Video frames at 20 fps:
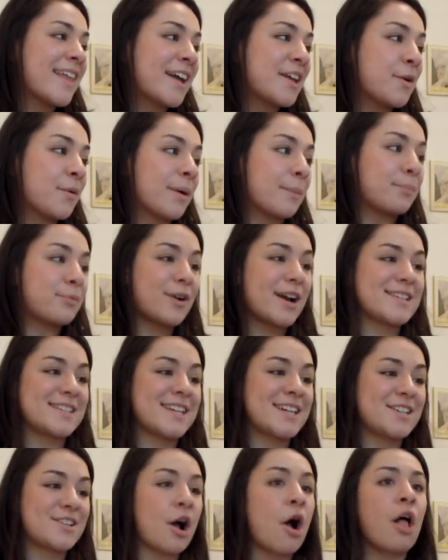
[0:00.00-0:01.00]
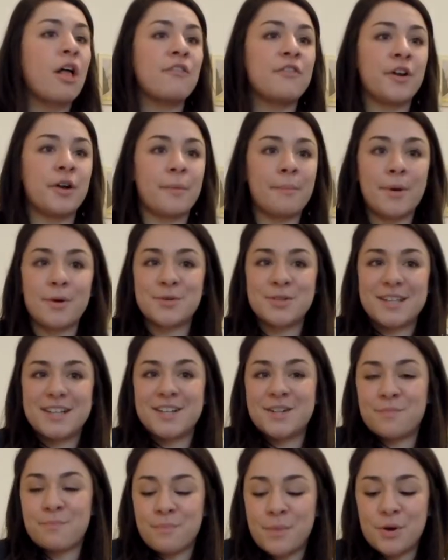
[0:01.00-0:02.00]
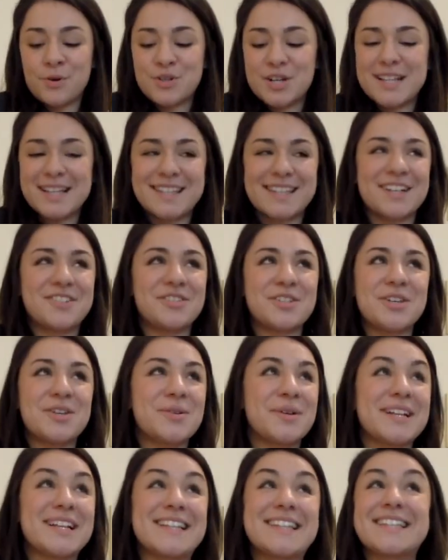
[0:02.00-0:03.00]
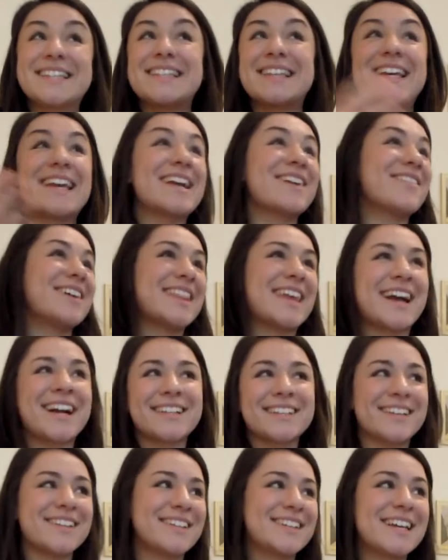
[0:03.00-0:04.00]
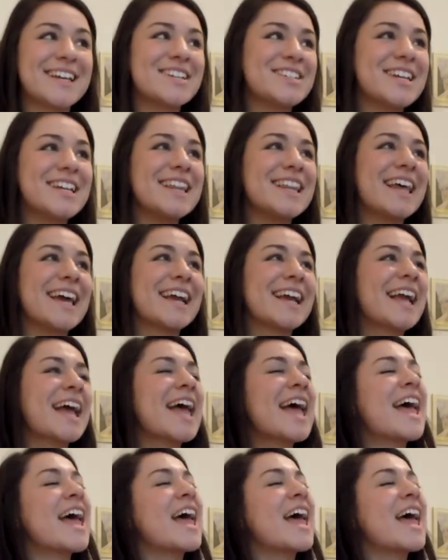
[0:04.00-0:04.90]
that you are present to all of your emotions such that you can sing with exaltation, like,